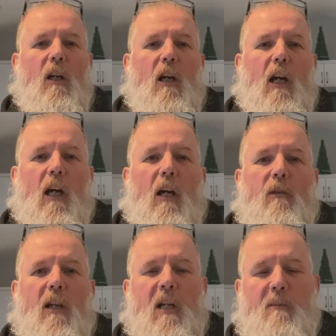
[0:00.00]

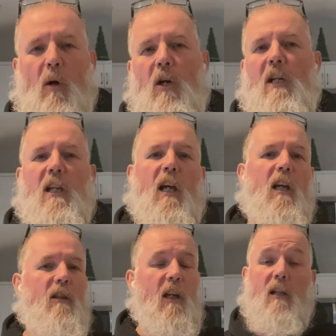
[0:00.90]
and then it's party day,
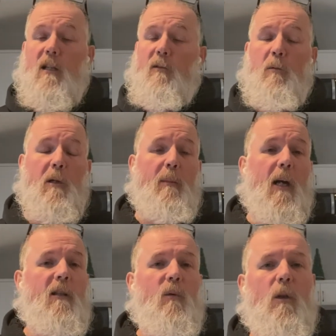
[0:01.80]
and then it's everybody
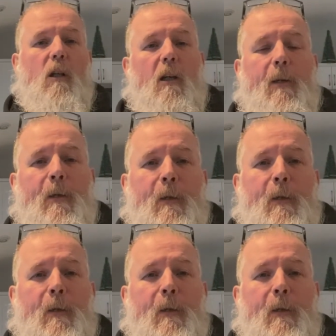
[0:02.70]
back to work.